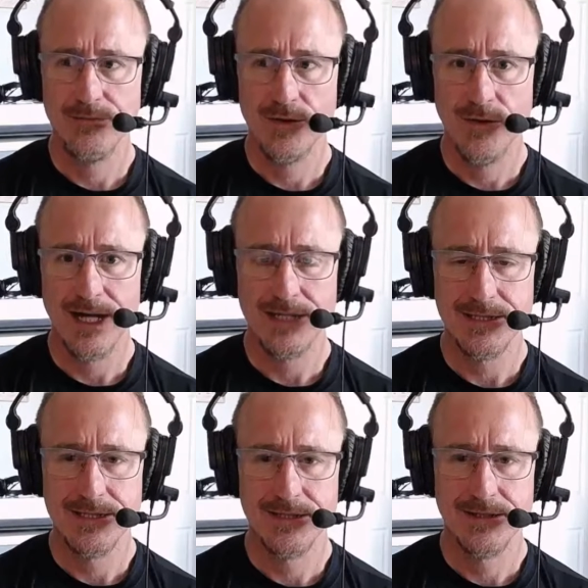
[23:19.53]

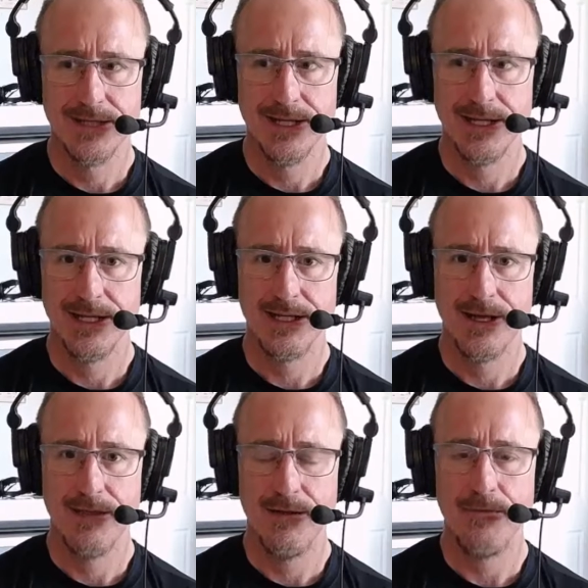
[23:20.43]
Christ and
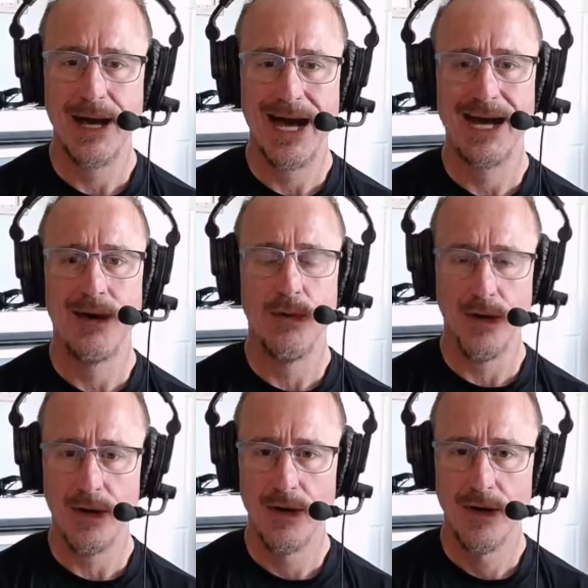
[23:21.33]
the
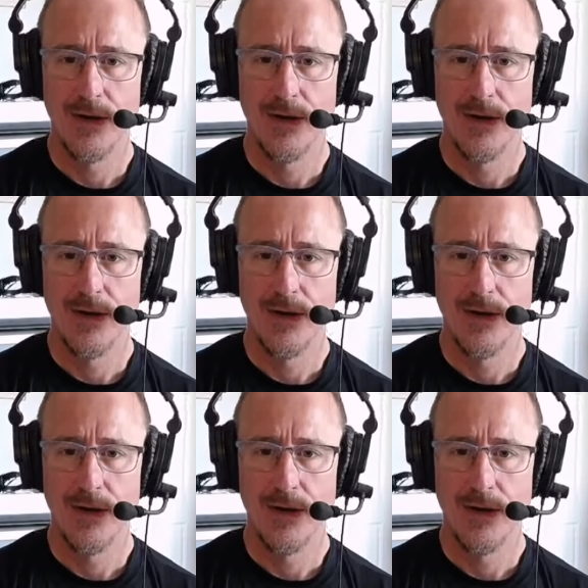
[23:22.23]
power